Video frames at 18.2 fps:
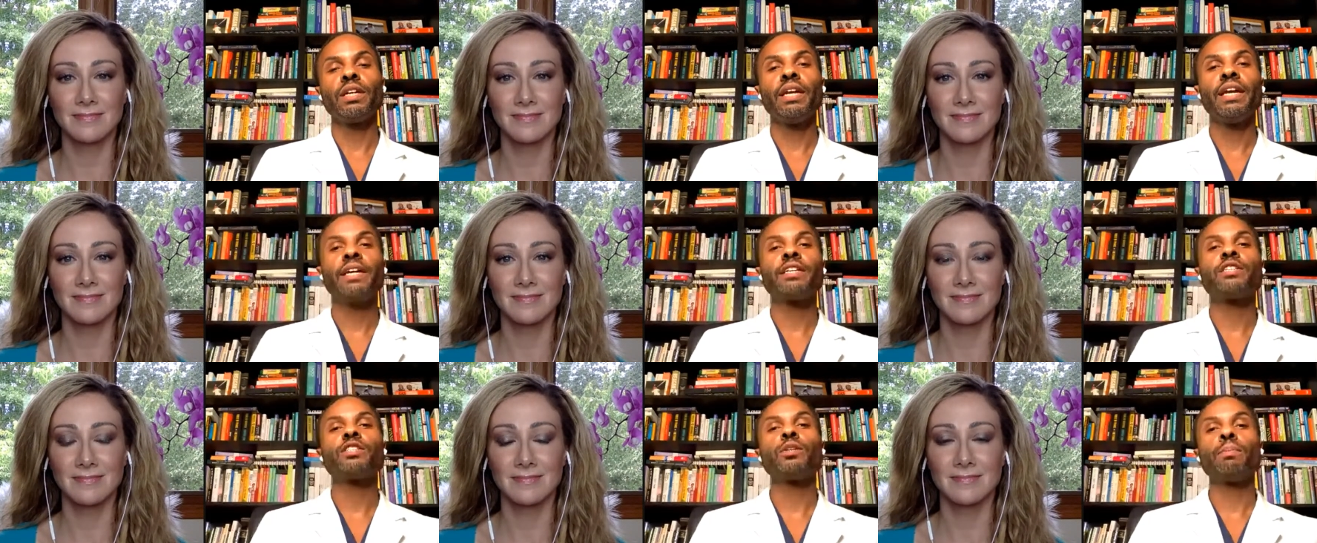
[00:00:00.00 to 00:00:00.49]

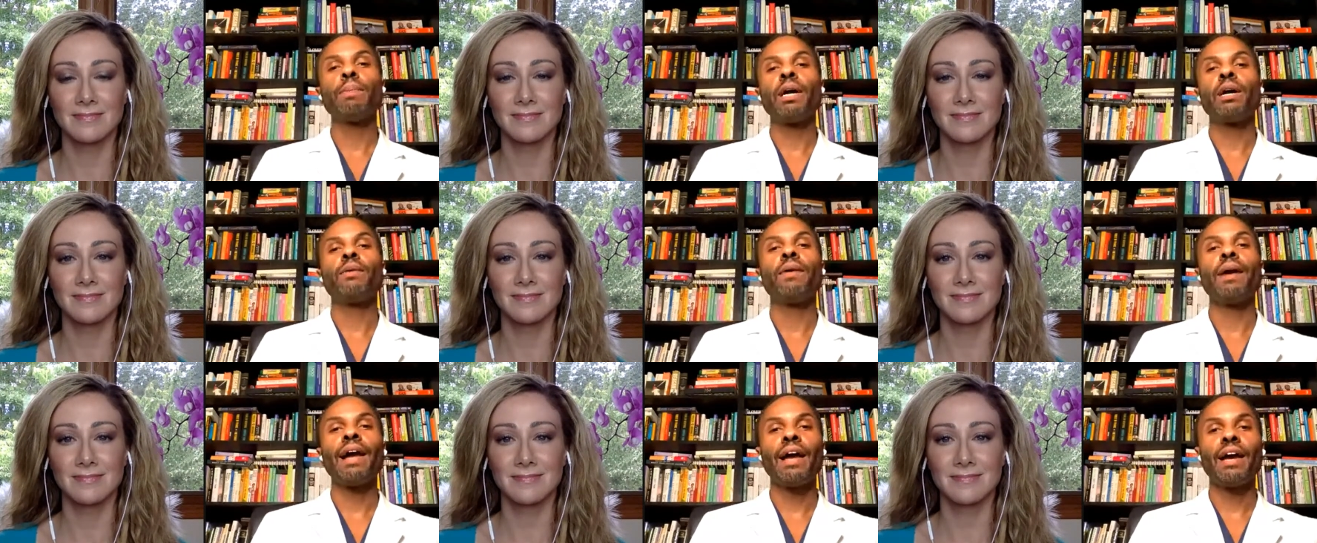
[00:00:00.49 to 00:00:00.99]
Speaker 1: again, it's
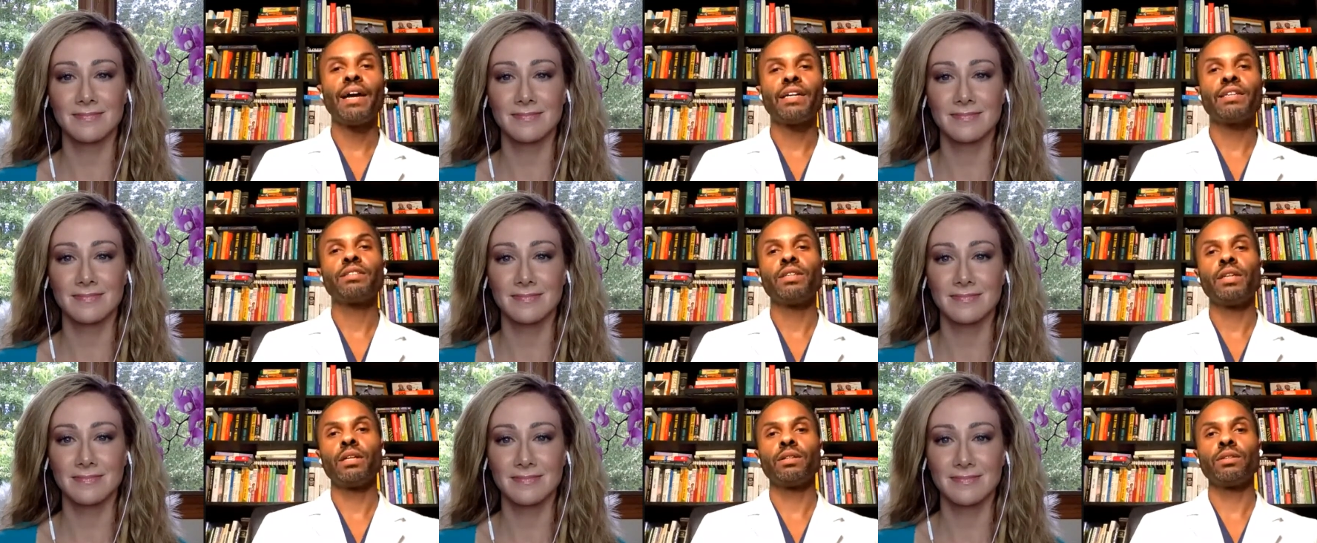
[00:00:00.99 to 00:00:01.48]
about
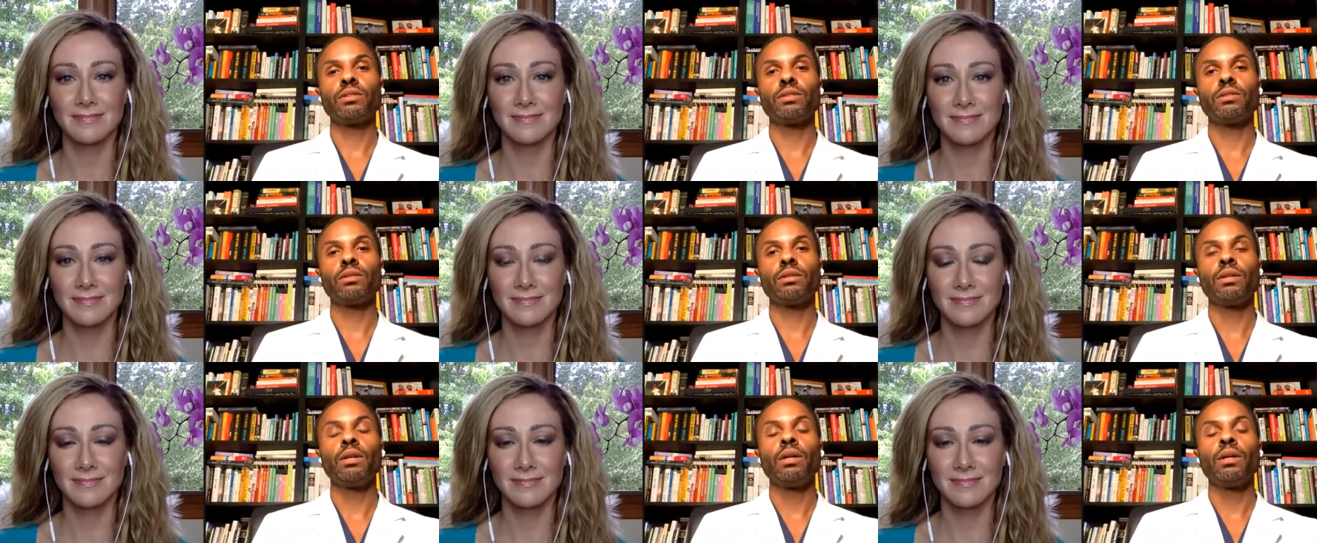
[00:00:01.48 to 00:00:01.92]
access